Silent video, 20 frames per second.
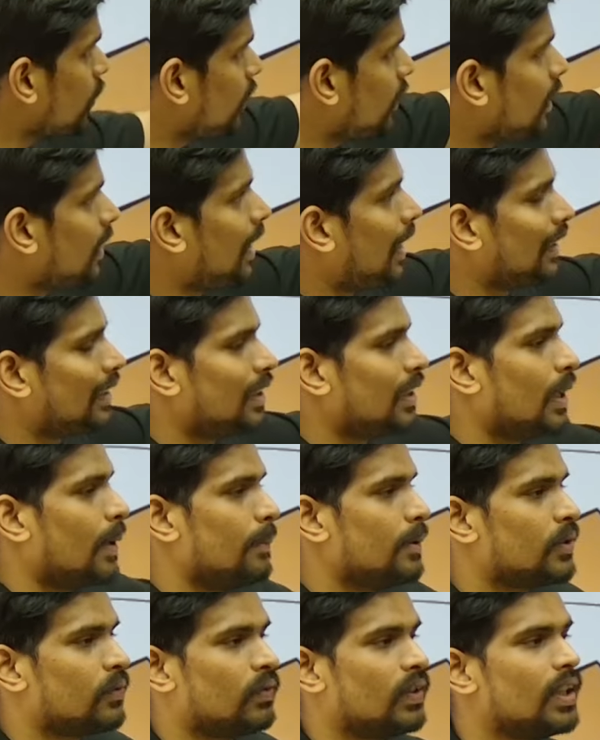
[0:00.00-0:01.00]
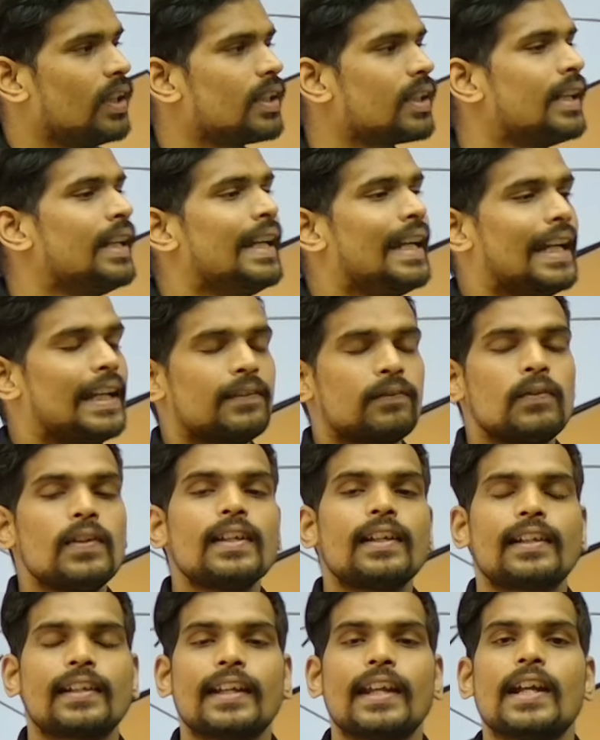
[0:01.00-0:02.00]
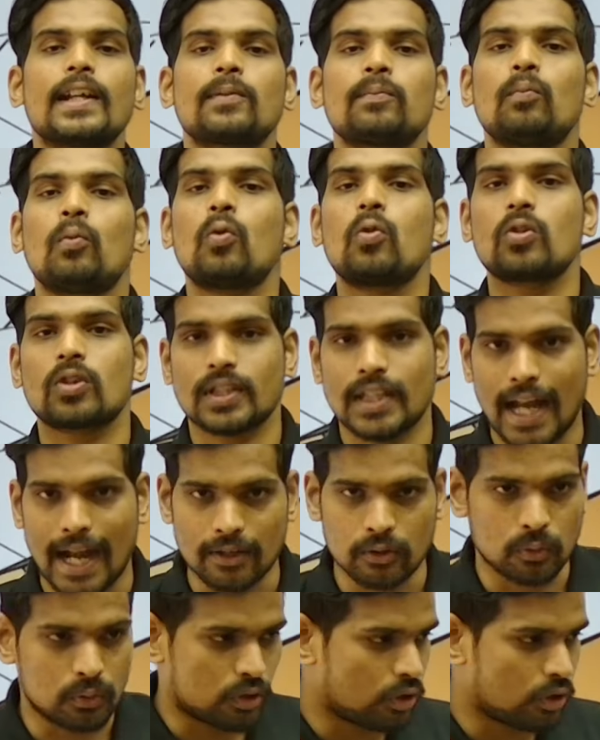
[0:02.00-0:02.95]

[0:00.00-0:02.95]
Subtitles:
in the northern hemisphere, it will create more shadow.